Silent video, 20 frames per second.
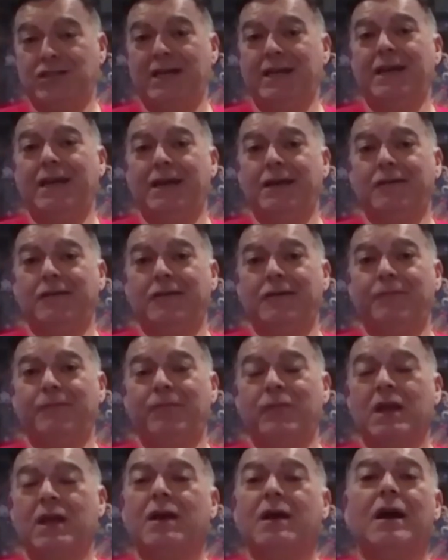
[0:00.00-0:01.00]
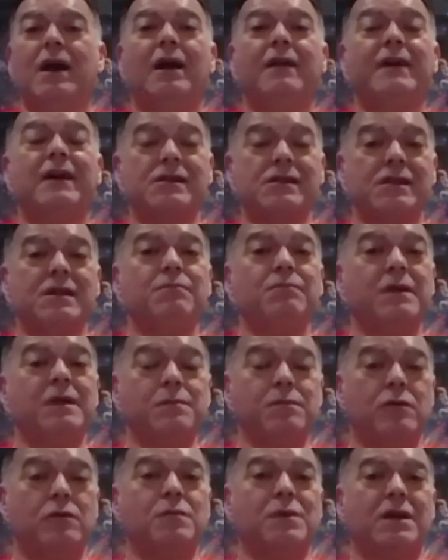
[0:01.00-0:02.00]
Kingdom. And that's simply
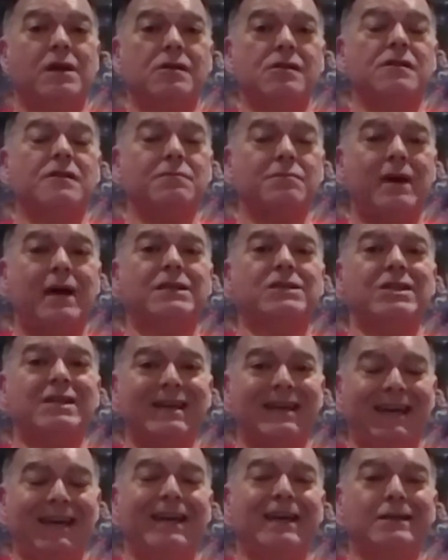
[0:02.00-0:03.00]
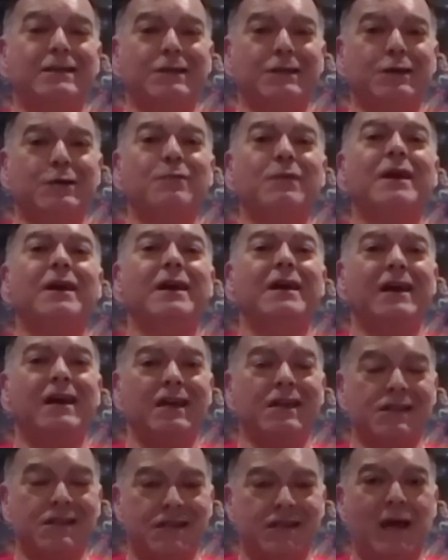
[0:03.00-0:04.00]
put because the Magic Kingdom
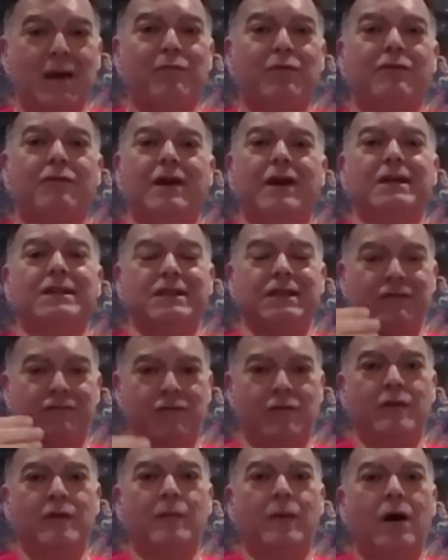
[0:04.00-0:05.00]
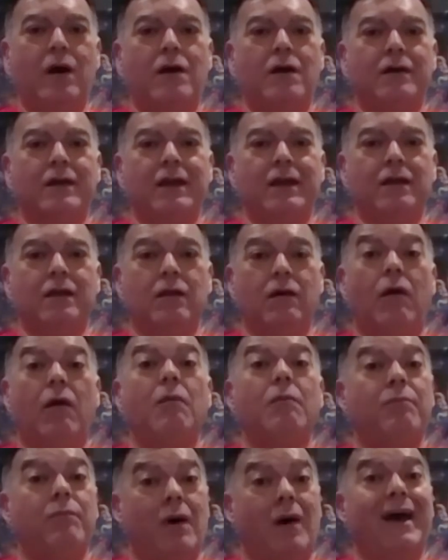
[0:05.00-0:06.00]
is separated from the parking
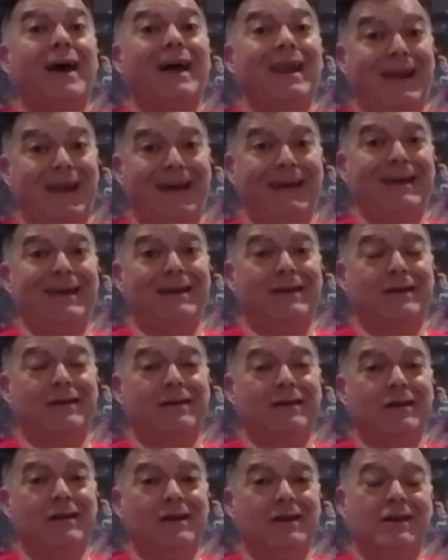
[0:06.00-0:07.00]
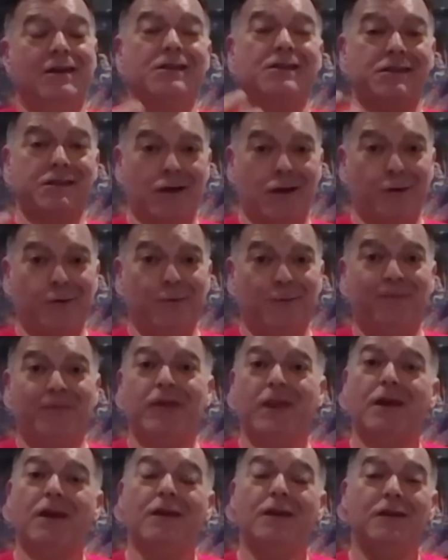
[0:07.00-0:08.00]
lot by a lake. So
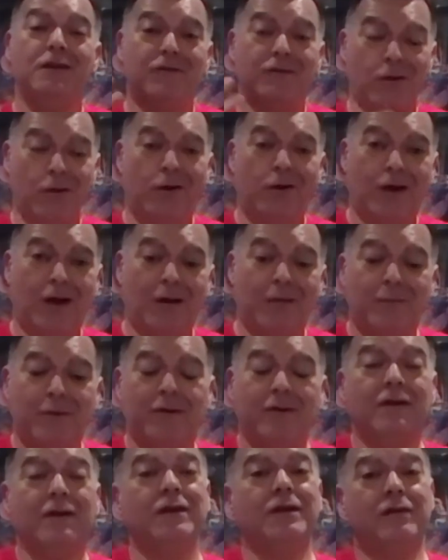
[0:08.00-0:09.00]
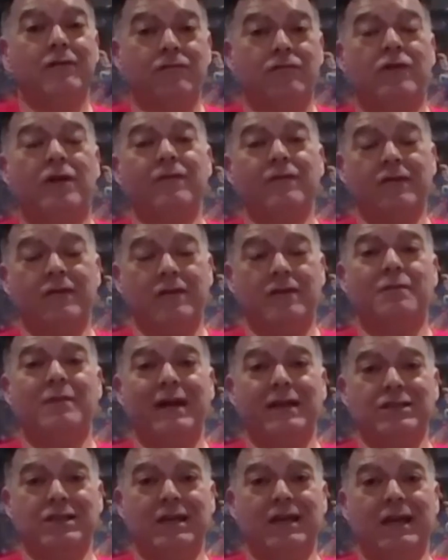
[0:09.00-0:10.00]
you've got up, you've driven to the
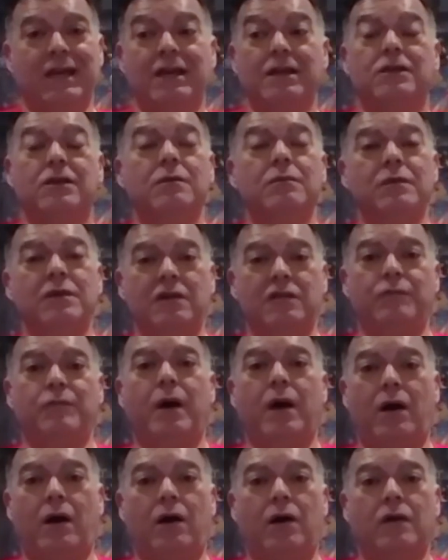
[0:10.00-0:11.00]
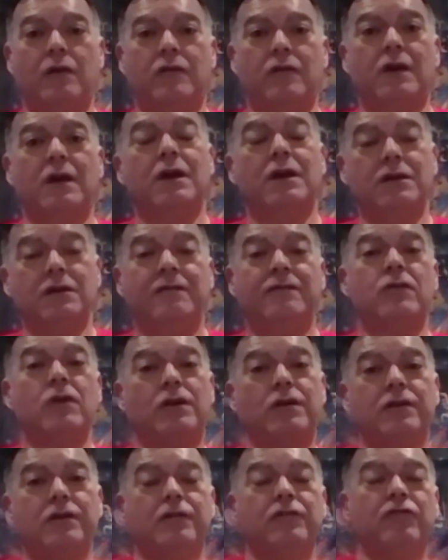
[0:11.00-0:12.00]
Magic Kingdom, you've parked. You've
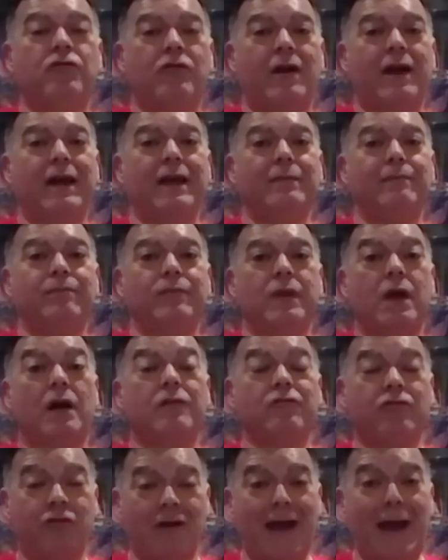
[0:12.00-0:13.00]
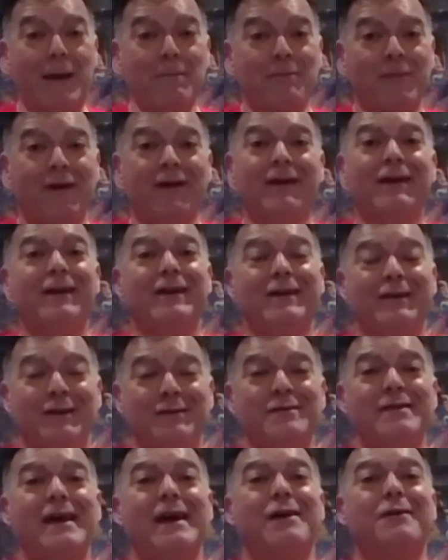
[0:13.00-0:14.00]
got on a tram,
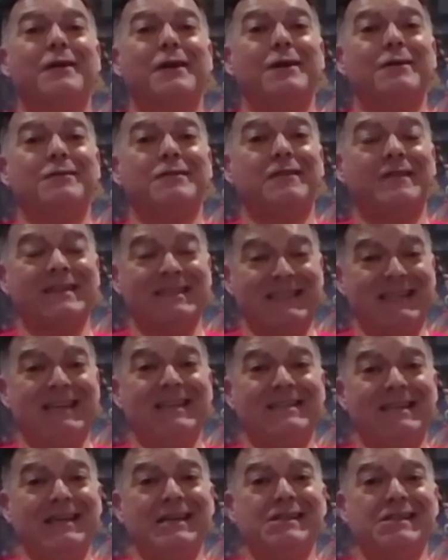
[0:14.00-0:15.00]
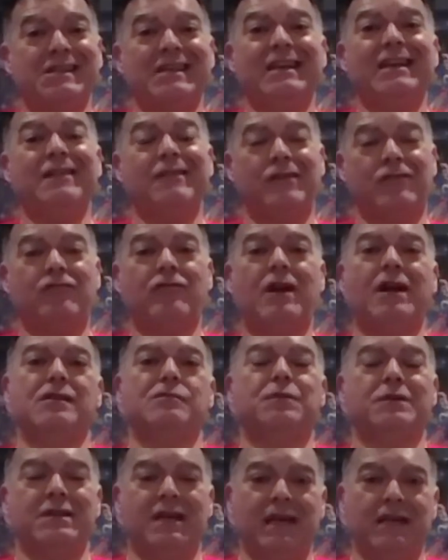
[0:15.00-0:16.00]
you now go to the TTC, the
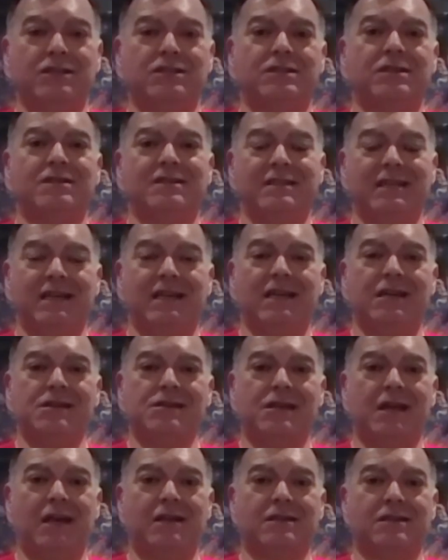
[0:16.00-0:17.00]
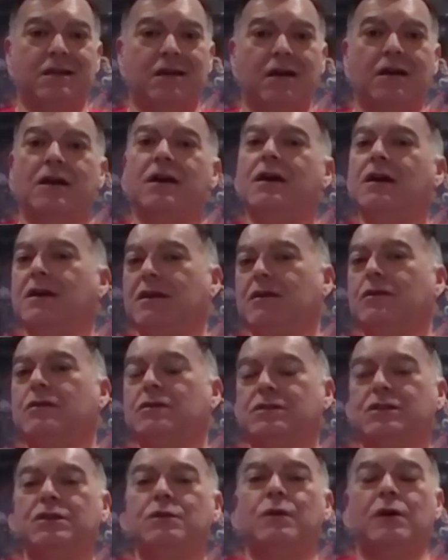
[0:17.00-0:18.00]
Transportation and Ticket Centre. You've
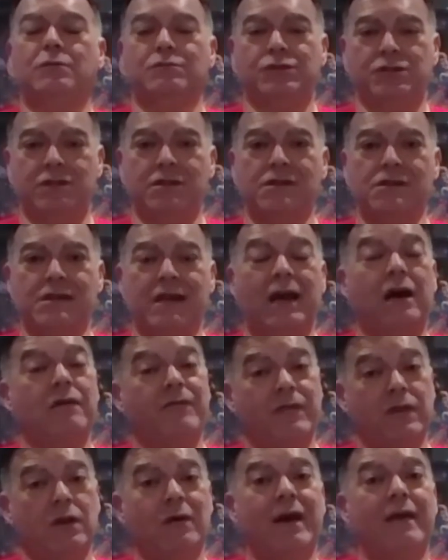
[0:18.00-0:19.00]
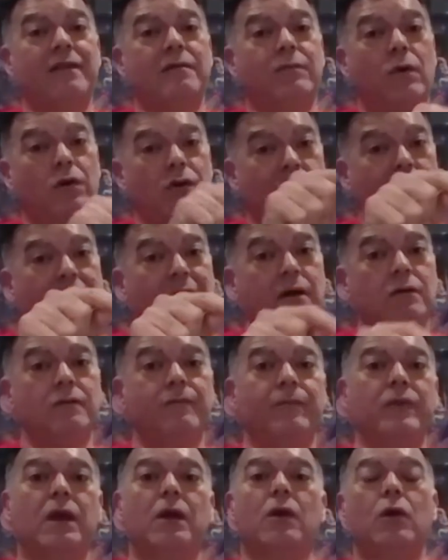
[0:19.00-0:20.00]
got two options now. You get the monorail
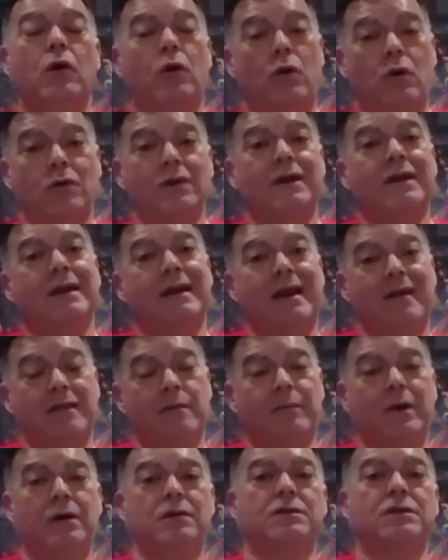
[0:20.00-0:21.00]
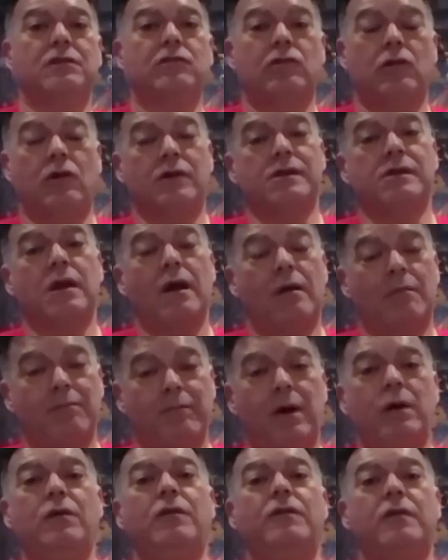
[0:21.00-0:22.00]
or you can get the boat across.
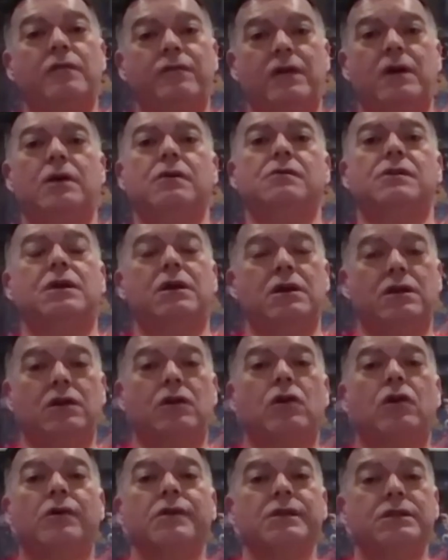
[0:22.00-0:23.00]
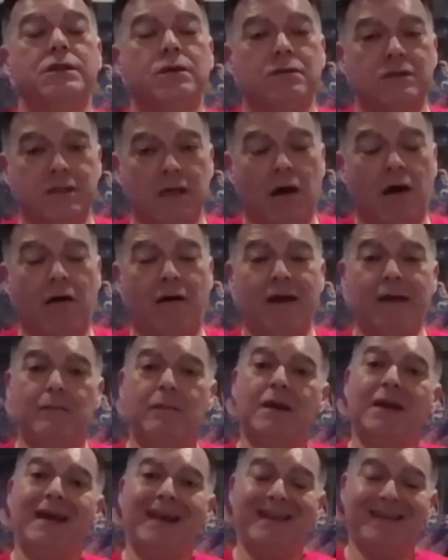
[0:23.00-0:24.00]
Both of those are going to cost you
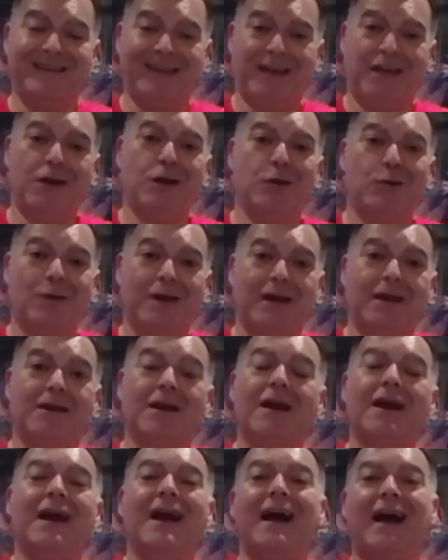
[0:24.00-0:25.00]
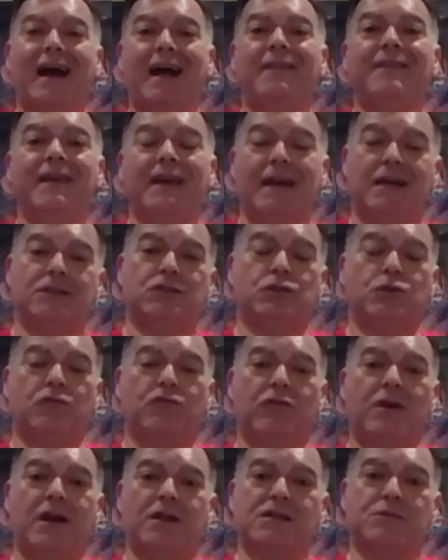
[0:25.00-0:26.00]
time in queuing and the actual
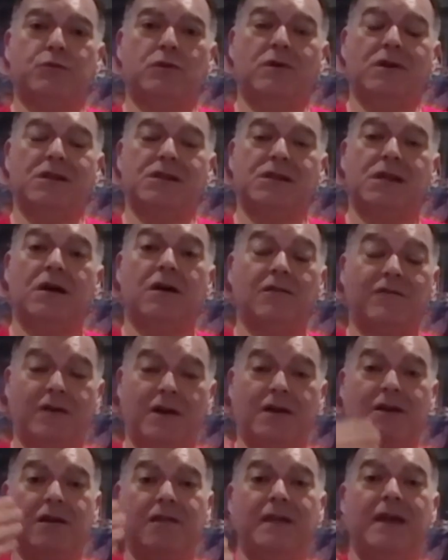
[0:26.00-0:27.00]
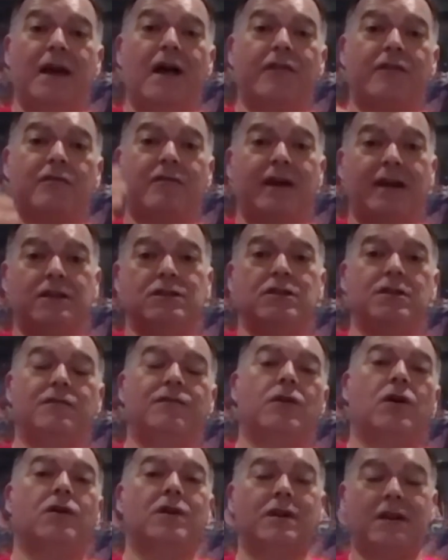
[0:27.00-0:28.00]
transport itself. And at the other end,
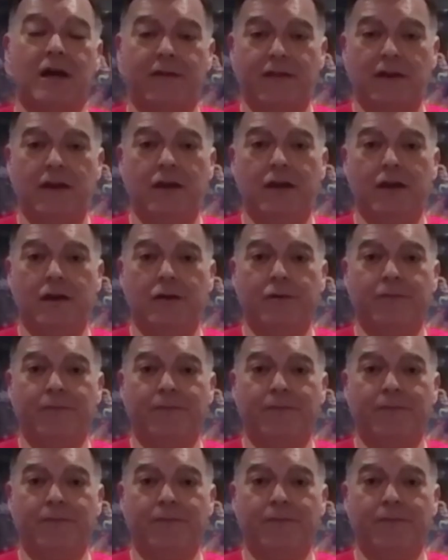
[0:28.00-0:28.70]
you've got another queue.